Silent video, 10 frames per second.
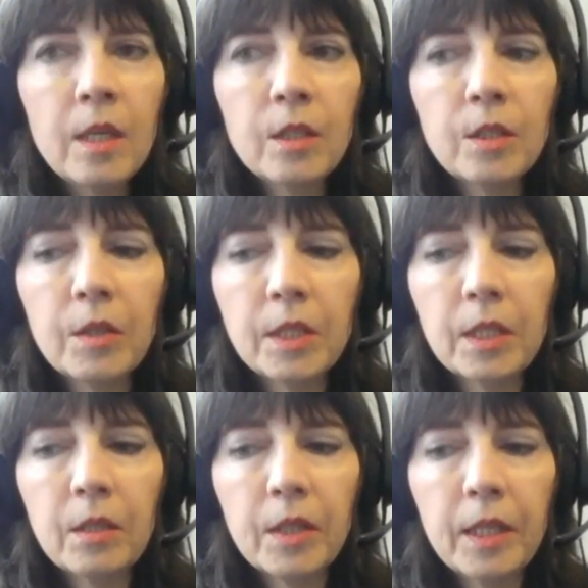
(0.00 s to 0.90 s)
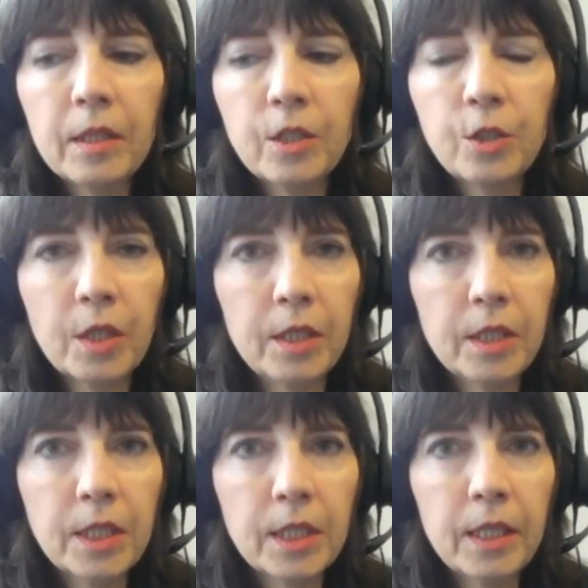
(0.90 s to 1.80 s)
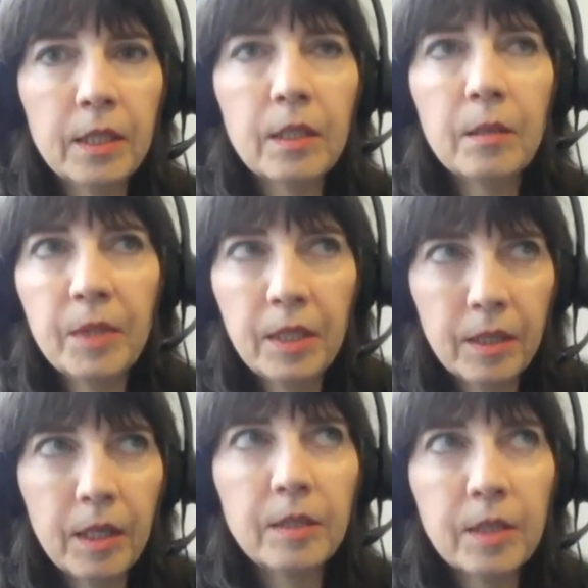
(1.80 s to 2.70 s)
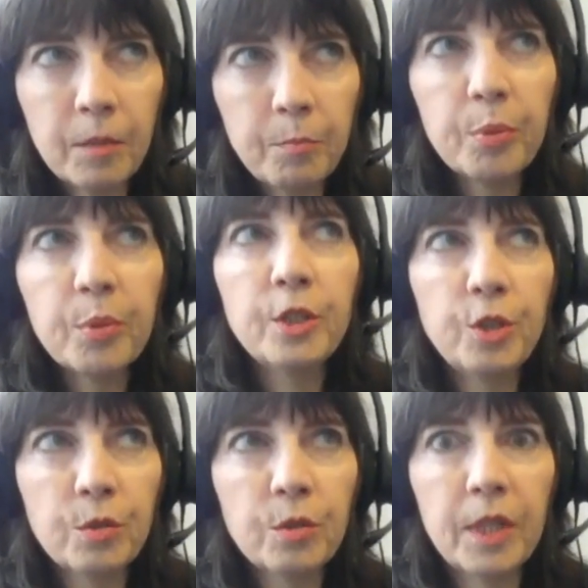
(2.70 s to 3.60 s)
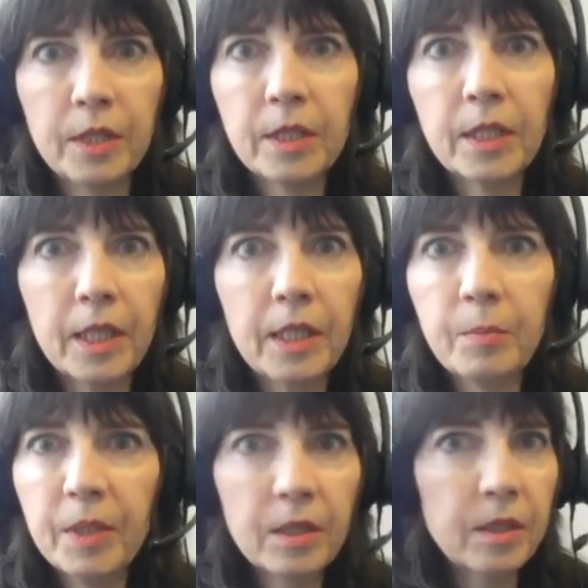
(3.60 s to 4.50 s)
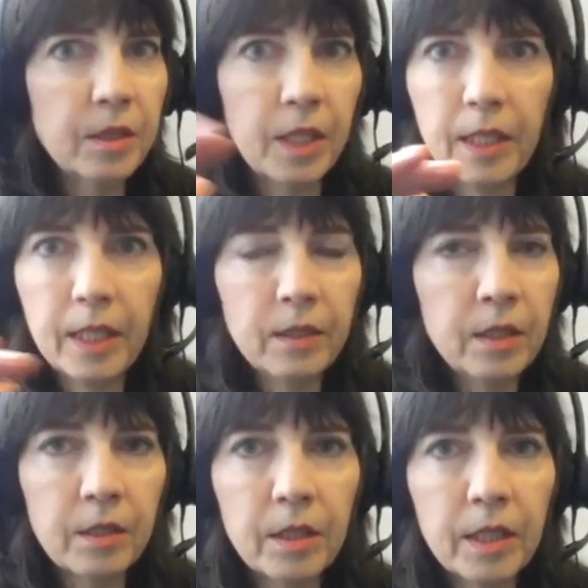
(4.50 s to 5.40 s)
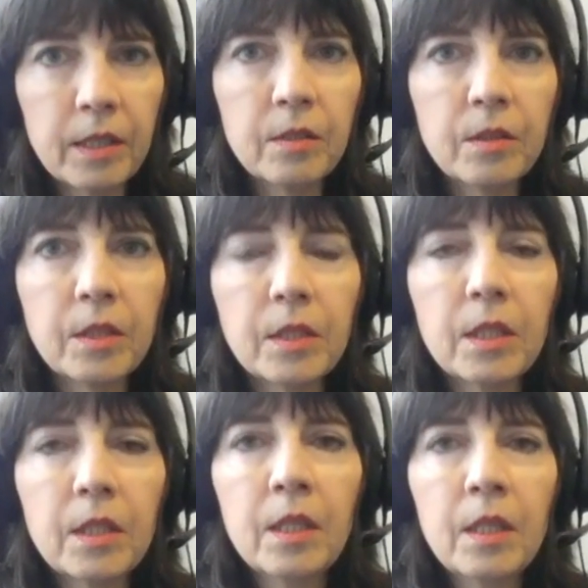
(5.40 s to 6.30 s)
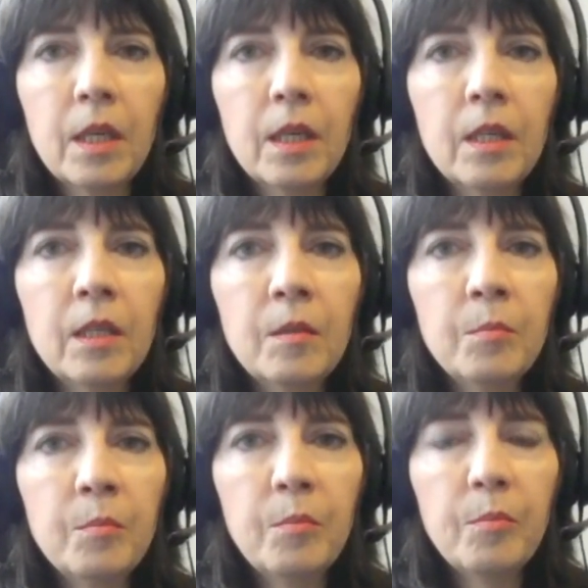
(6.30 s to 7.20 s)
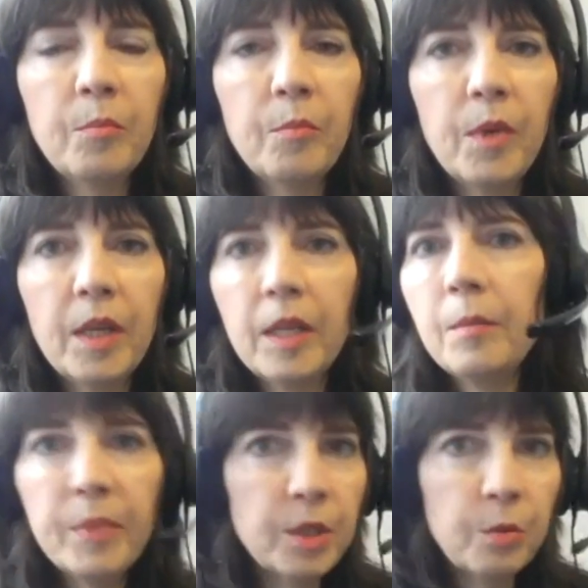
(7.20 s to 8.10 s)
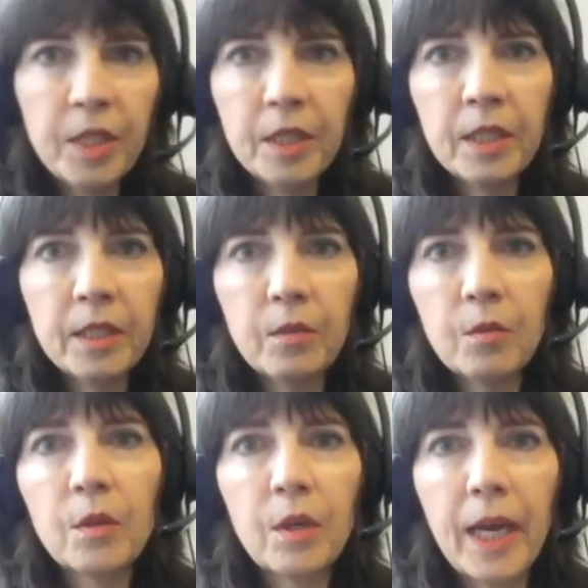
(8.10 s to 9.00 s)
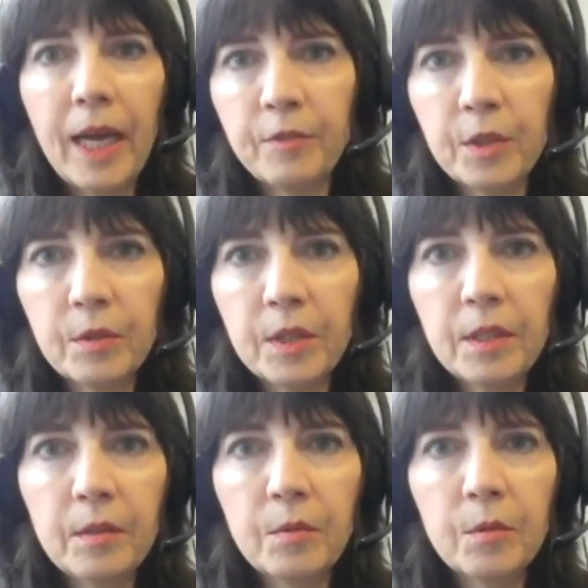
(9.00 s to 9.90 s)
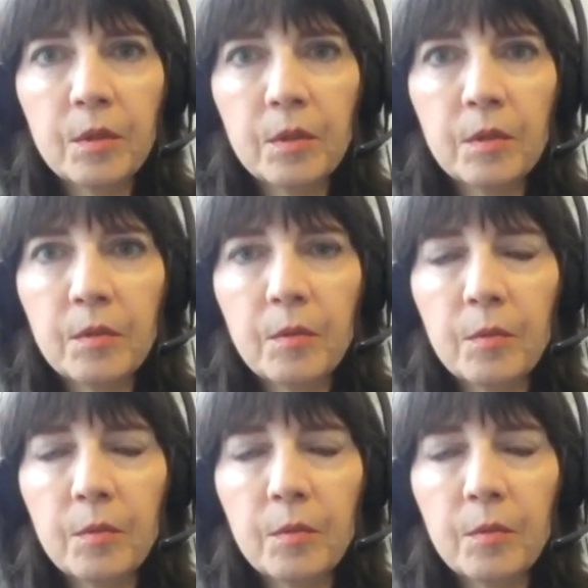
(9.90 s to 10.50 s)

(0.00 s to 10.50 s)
So I said, okay, let's try this again. I mean, I said, I'm pretty sure that's the cake because I had nothing else um, in between it or after it, or